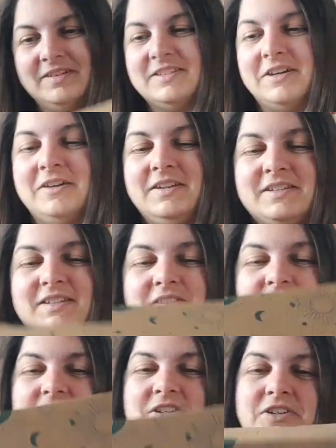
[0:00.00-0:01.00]
So it's
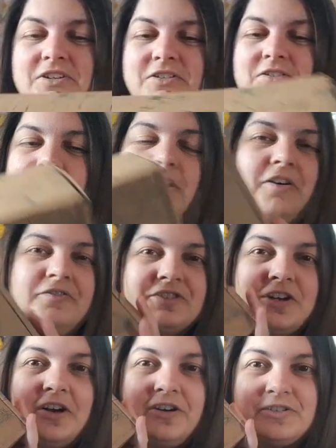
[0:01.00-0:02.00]
another kraft
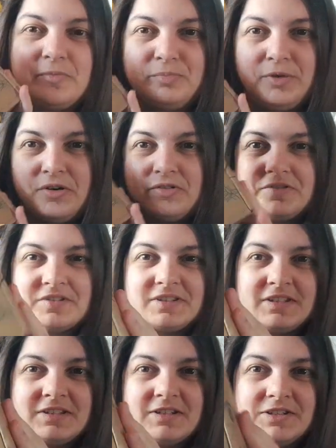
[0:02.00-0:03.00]
card
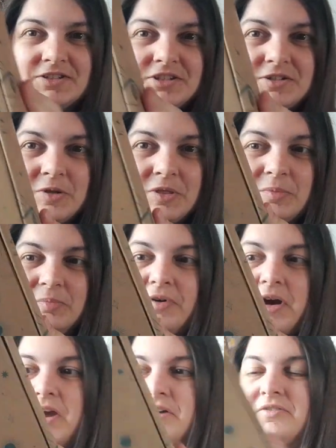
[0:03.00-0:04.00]
box, so it's just the
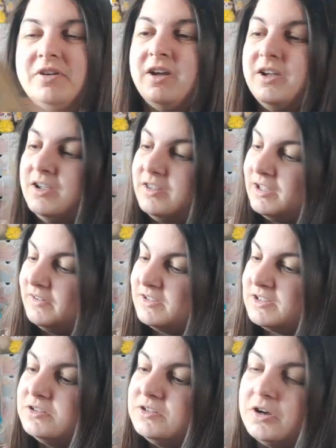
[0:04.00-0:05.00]
brown. There
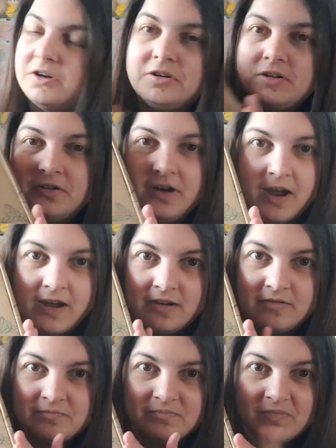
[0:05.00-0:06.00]
is no
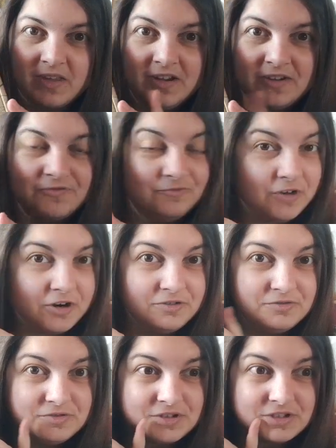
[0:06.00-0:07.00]
um,
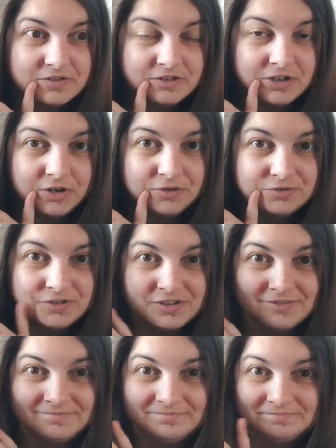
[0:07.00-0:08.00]
rose gold
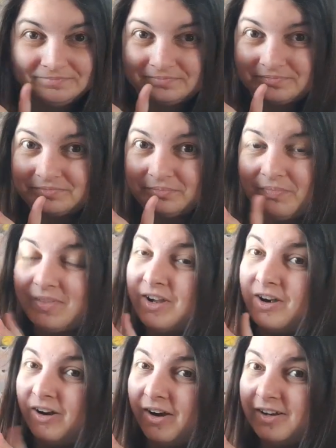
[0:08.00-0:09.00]

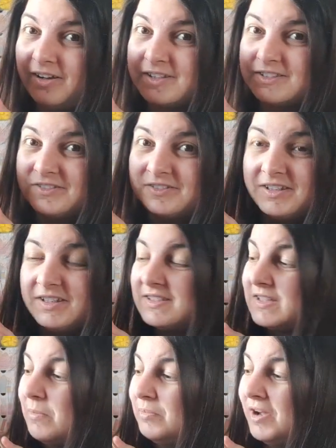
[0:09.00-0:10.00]
highlights on
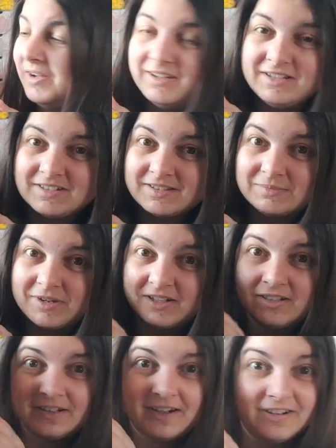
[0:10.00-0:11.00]
this, but it doesn't
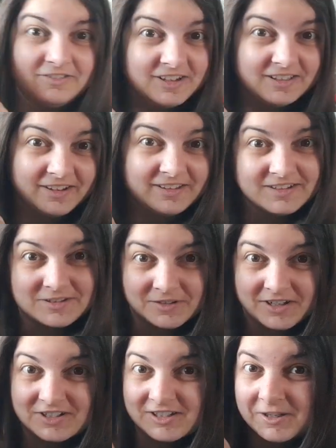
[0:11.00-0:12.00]
matter. I really like this one
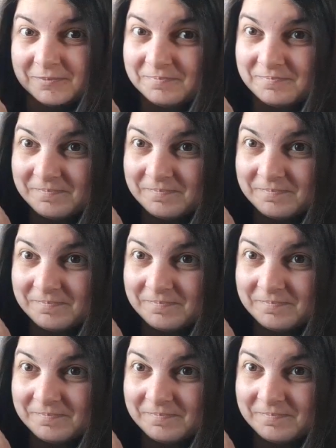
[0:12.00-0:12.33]
actually.